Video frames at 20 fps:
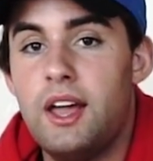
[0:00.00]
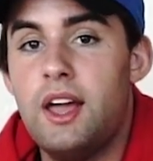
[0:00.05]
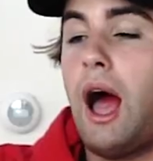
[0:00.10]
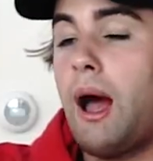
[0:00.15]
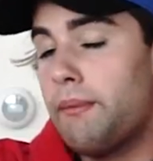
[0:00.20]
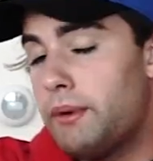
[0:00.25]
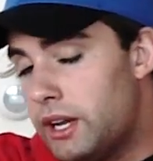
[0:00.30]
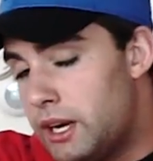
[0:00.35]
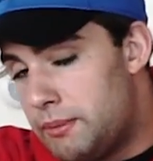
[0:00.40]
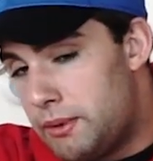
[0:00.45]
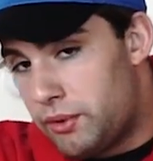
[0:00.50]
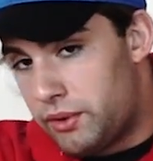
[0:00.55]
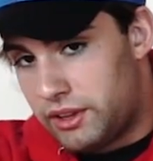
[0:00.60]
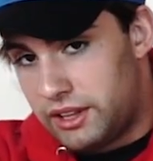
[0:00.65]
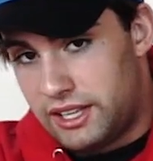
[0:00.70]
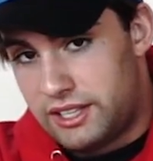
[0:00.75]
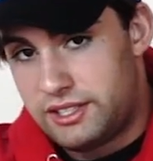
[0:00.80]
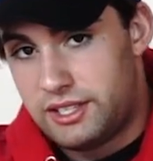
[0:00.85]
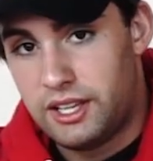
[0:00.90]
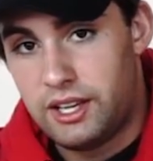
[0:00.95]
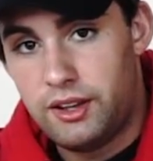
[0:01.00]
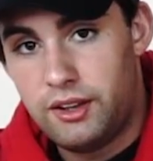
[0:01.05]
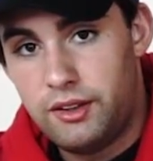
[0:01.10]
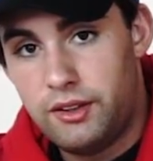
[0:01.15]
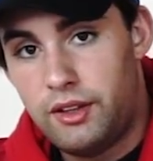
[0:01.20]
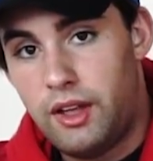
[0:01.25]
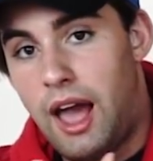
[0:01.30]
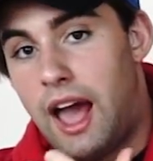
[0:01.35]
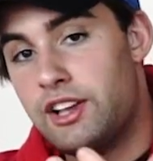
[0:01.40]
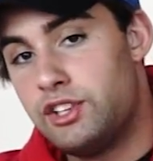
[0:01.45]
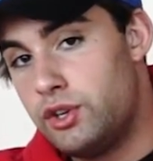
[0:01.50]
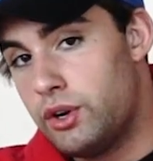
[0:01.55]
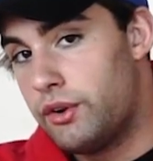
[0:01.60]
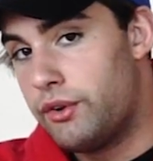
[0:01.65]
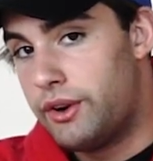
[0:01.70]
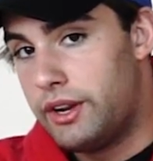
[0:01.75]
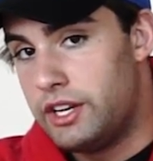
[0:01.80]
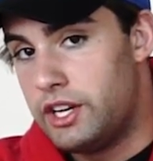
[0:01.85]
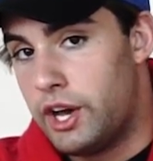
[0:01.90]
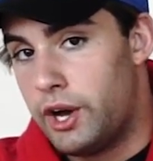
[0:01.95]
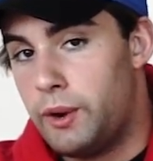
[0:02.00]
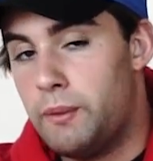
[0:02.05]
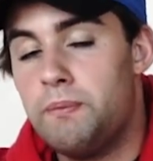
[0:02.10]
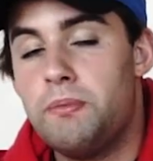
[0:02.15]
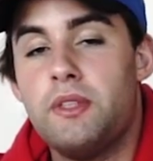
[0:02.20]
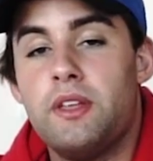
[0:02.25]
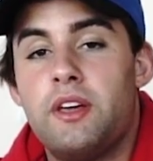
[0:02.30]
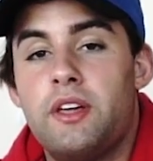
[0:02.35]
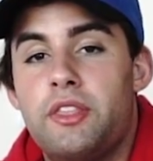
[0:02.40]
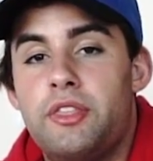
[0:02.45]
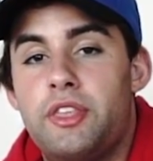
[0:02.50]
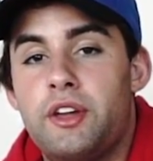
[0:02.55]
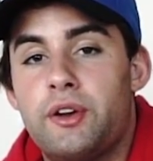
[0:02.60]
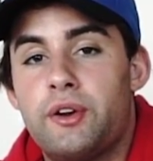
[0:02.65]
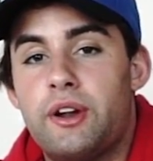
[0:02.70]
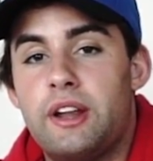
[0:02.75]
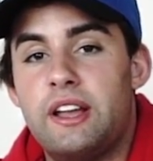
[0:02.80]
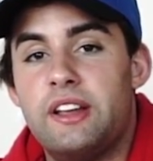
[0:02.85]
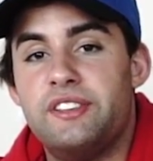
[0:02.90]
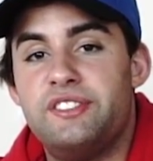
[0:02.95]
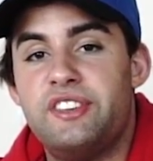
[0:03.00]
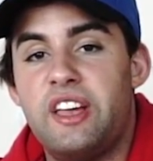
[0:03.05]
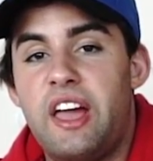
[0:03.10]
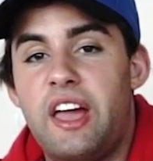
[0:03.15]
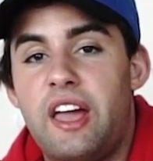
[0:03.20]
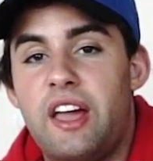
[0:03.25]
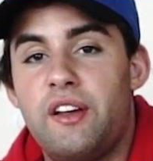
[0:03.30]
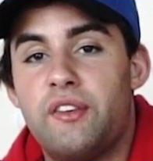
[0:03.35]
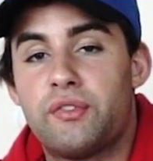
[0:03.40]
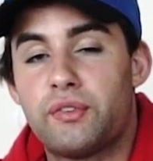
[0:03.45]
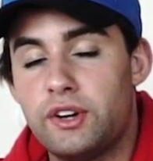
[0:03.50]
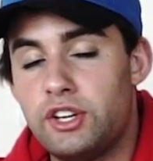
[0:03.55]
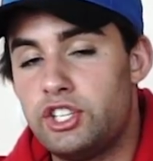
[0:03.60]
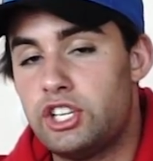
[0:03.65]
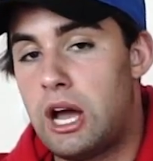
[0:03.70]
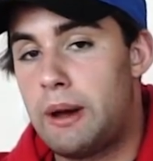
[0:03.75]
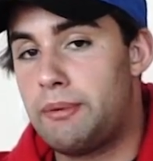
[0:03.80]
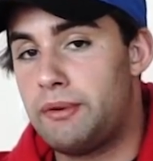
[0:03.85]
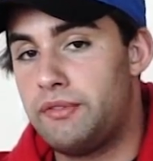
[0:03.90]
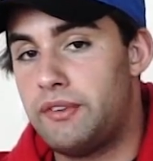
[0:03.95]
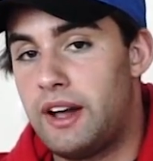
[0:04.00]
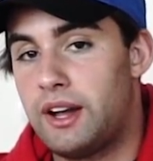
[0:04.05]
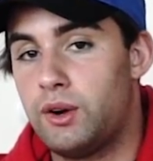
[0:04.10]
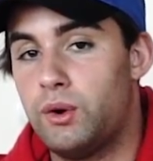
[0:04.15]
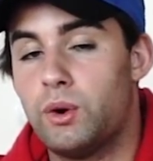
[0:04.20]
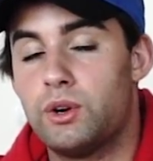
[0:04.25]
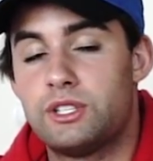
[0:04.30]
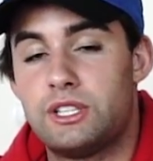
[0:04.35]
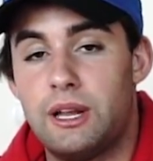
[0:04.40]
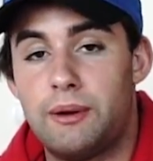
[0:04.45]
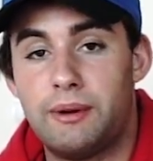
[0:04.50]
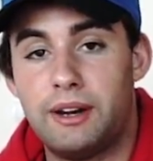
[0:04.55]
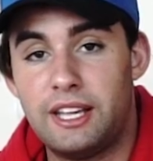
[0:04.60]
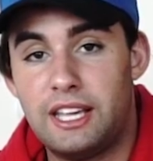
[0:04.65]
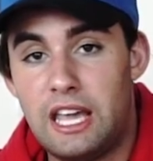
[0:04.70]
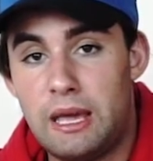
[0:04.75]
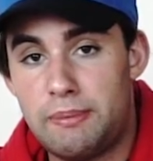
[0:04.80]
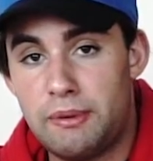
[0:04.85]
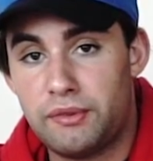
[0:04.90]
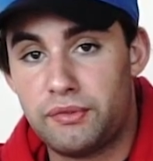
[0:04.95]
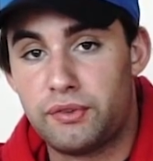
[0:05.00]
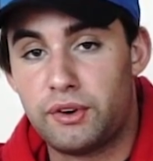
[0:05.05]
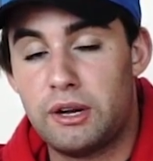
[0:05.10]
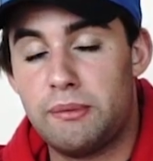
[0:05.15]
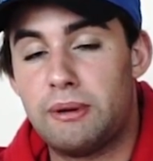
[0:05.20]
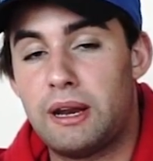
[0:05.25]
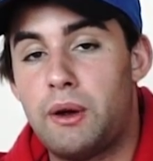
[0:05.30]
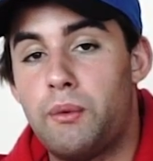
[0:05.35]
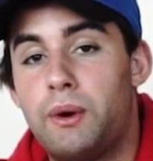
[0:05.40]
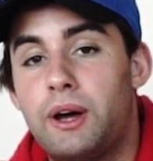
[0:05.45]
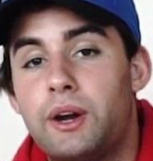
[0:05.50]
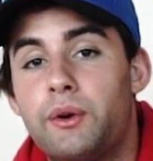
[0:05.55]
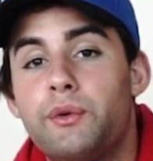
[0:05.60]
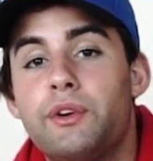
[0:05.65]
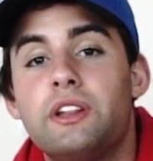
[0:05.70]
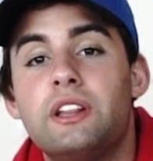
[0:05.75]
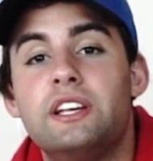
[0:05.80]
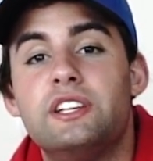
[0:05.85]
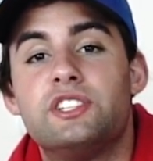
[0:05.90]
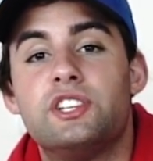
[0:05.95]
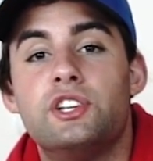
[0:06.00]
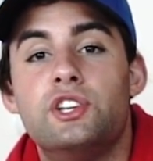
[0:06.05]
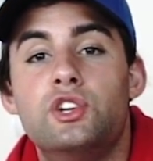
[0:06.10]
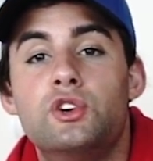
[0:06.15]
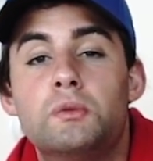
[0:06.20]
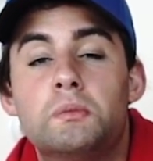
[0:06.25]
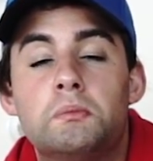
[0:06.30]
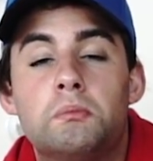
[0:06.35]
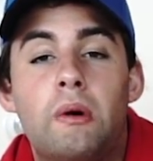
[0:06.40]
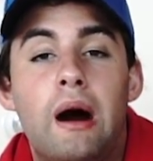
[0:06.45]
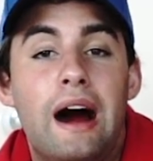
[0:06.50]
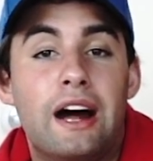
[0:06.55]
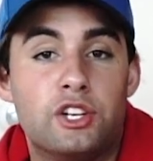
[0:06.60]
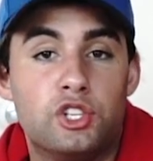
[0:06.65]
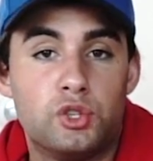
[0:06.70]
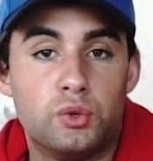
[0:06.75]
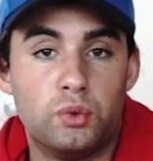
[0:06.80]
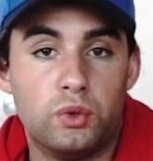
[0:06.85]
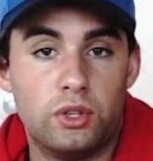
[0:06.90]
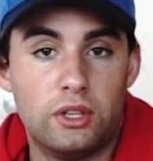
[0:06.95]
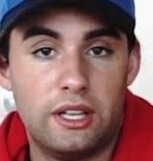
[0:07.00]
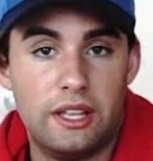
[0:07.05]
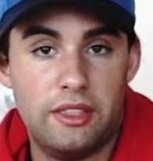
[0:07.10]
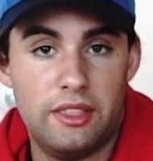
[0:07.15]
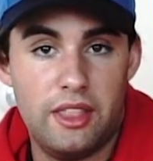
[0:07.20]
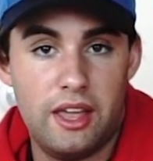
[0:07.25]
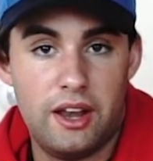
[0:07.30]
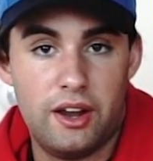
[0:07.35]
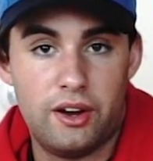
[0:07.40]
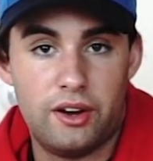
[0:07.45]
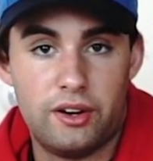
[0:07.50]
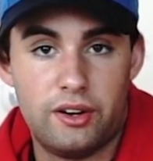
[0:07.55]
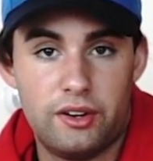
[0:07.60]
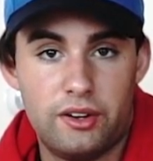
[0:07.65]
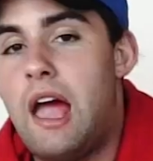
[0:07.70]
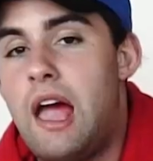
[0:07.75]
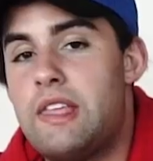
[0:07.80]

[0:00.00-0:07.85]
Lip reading: I'm going to be releasing, as you already know, there is a free Shopify course that I'm going to keep it free, but I want to release a new module in there.